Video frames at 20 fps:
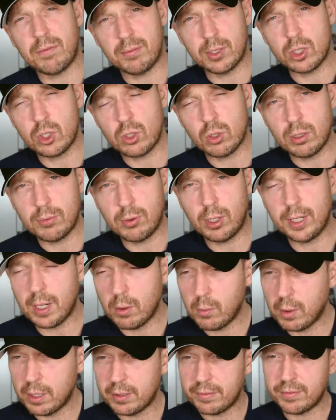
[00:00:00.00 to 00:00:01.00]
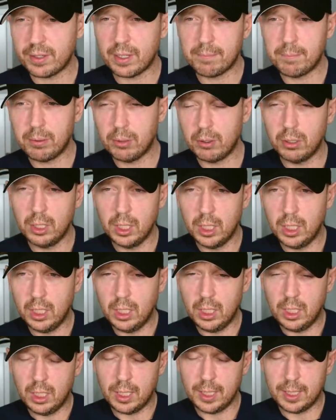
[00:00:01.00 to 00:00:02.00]
from the Joyride. I wonder if they put
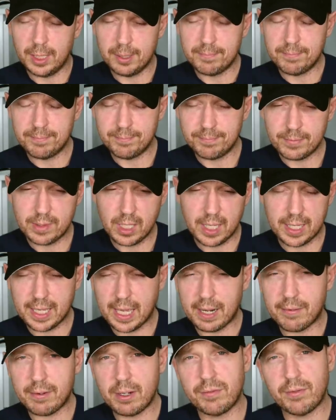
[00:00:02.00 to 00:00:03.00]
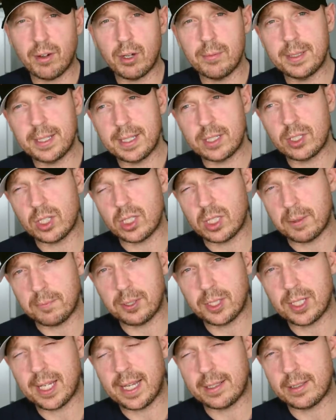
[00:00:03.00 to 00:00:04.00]
um, a carrier foam in there just to
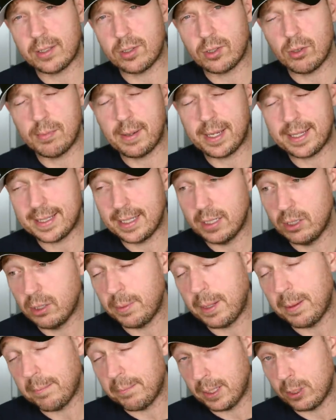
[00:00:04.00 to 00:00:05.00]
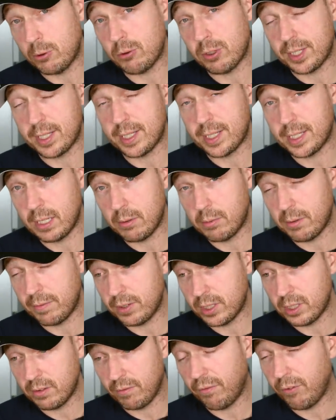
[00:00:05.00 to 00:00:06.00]
protect the Zoom X a little bit. Be interesting to see whether
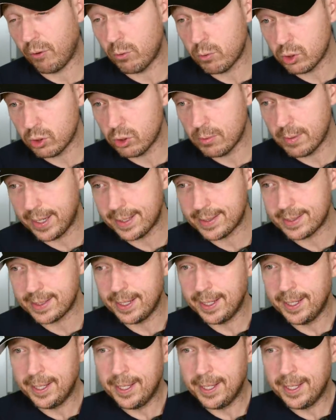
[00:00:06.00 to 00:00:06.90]
it's full Zoom X.